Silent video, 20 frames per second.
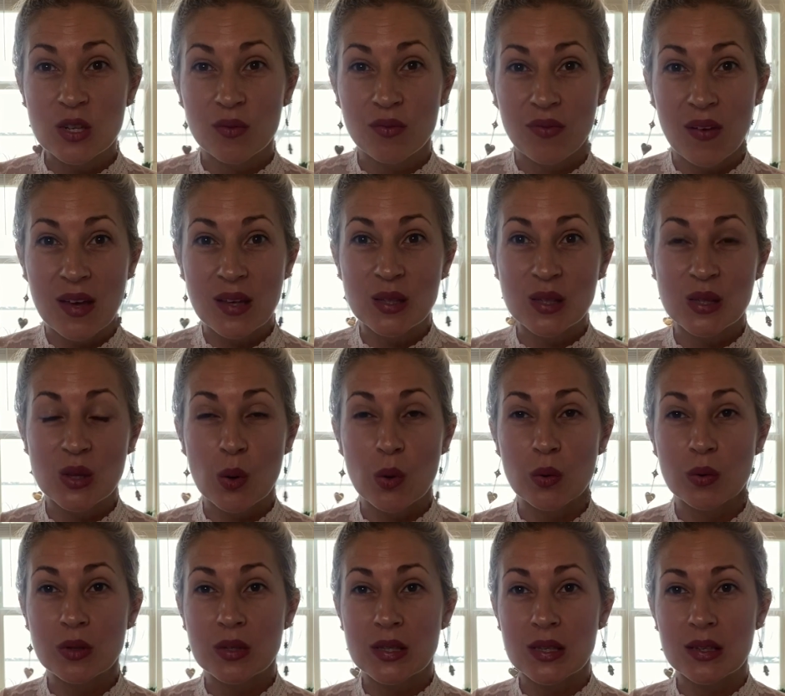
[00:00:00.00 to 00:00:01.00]
to face
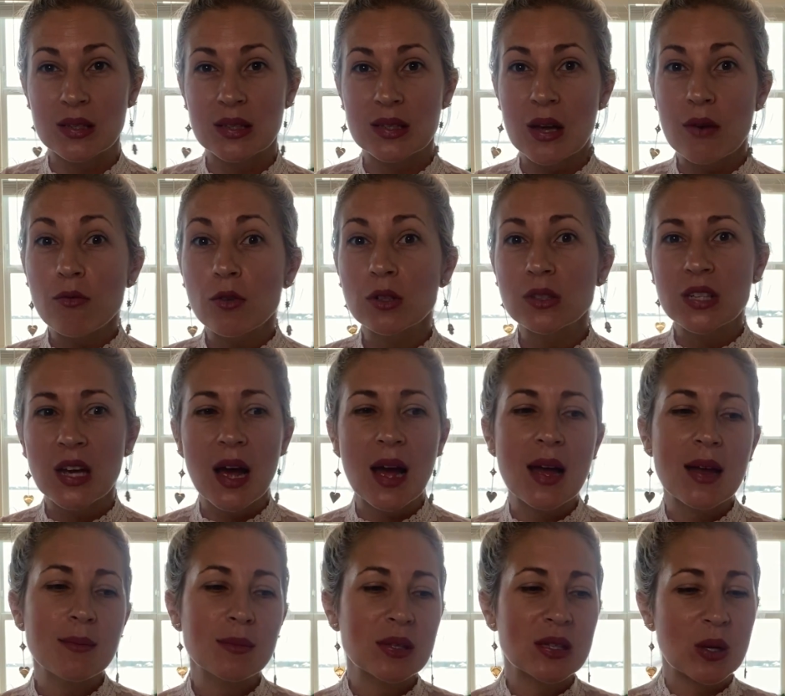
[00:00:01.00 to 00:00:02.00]
those several
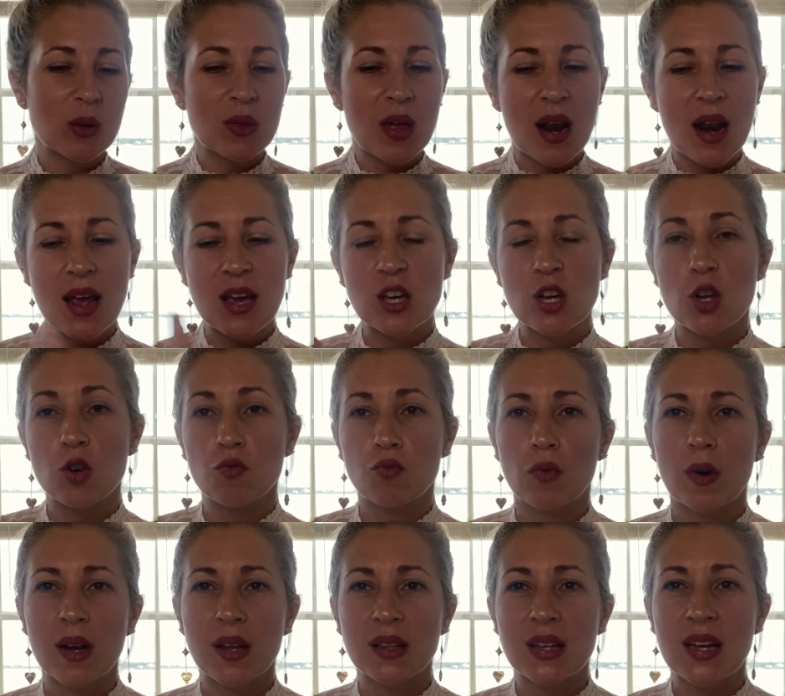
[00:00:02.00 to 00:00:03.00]
times so that I could
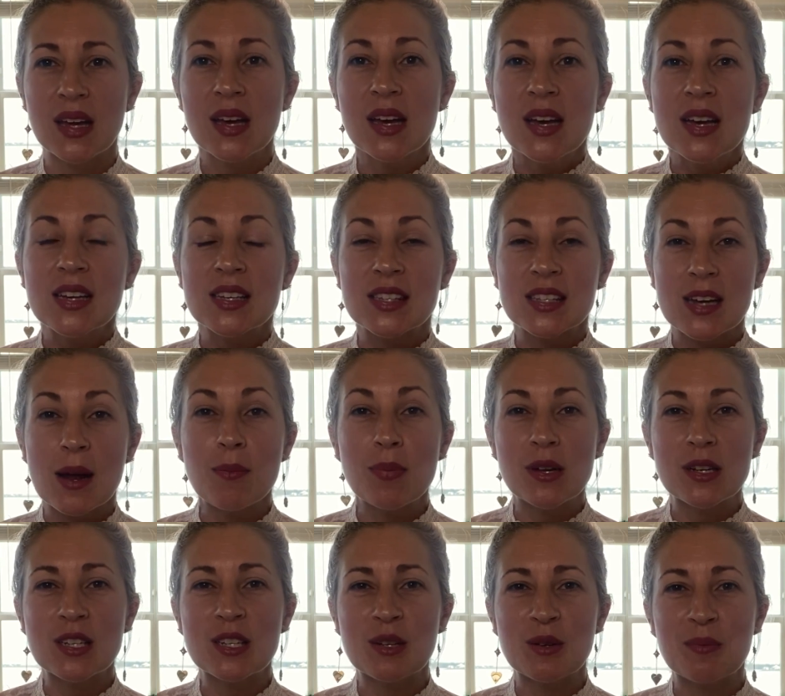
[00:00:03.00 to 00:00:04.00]
really step
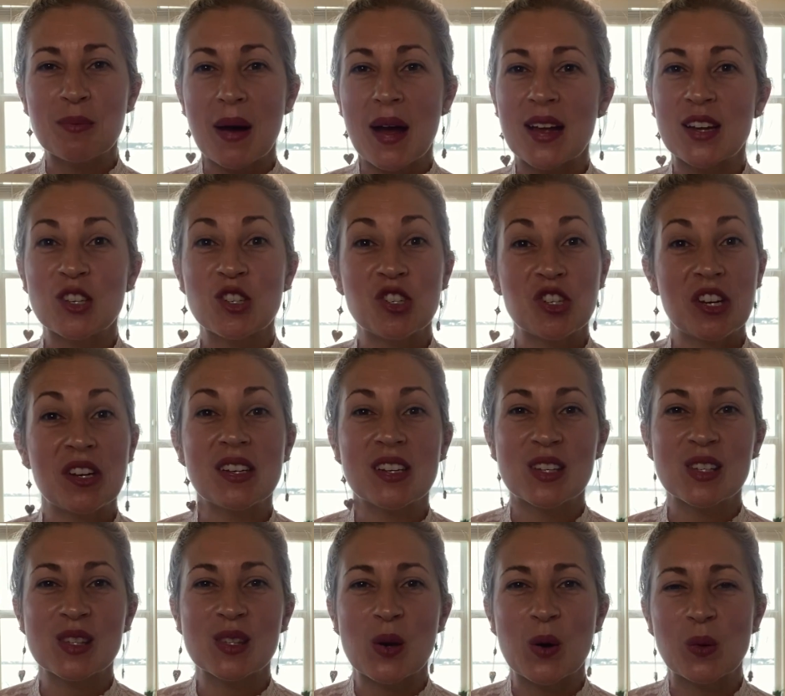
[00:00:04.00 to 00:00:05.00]
into my
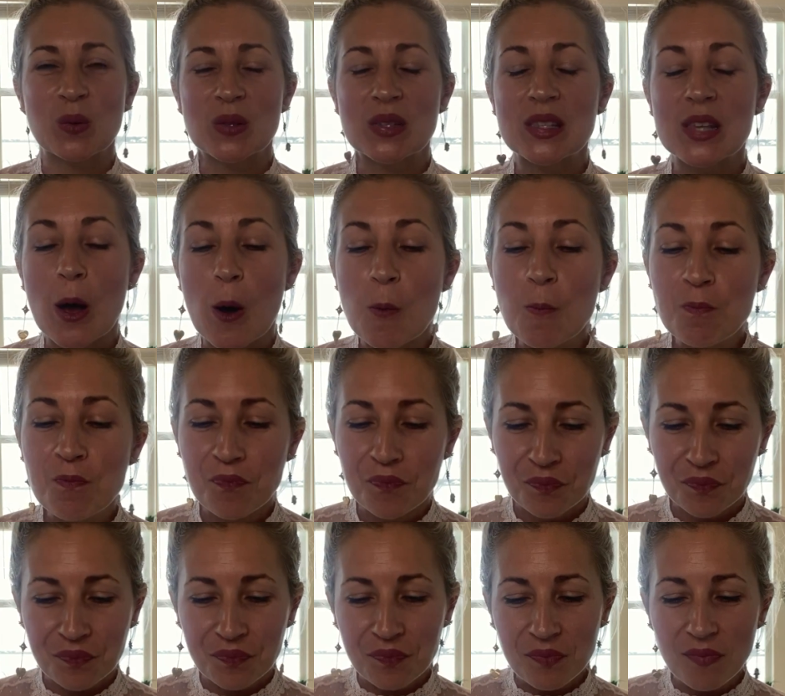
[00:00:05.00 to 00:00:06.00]
genius zone. So
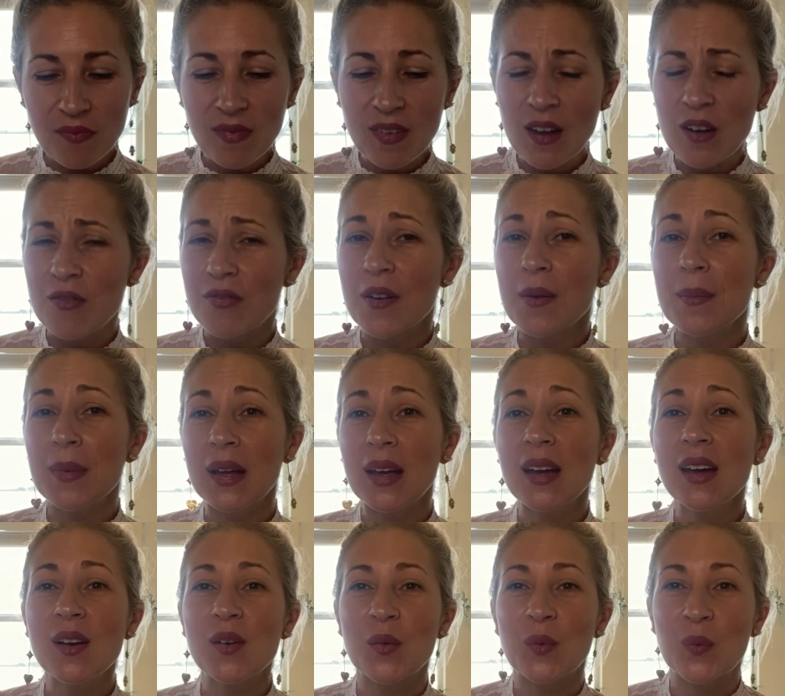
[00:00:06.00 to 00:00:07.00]
for
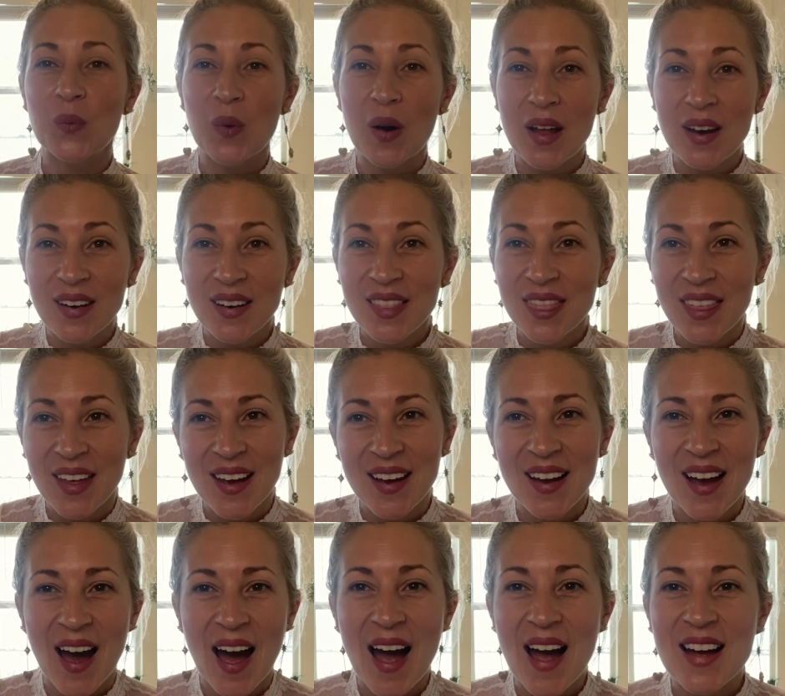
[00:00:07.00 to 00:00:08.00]
me, one
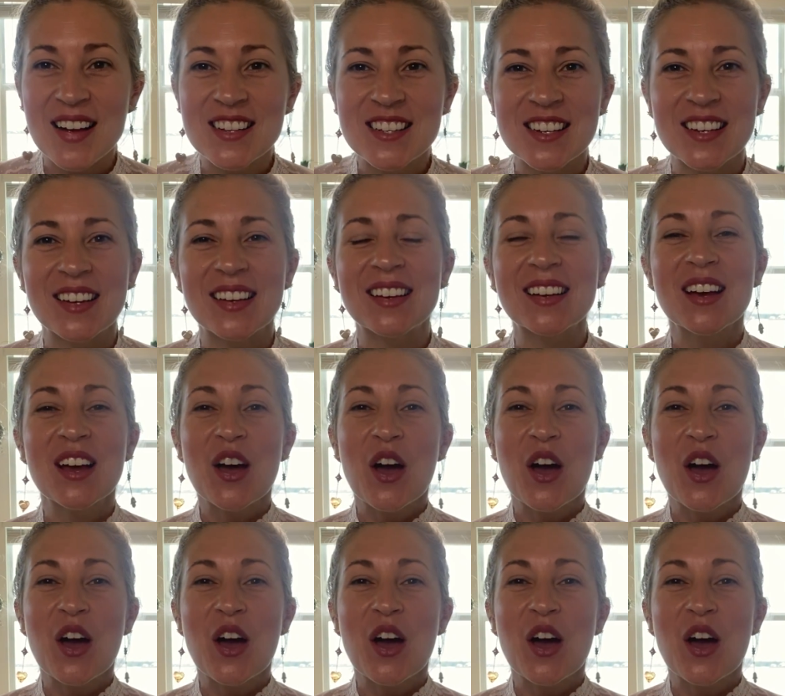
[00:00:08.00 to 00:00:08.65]
thing I did